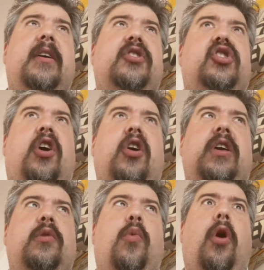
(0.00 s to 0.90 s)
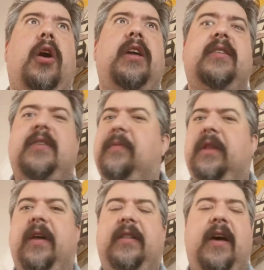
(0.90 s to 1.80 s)
Chalky Walkie,
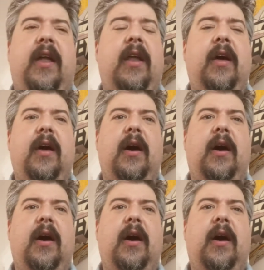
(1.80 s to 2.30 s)
something like that,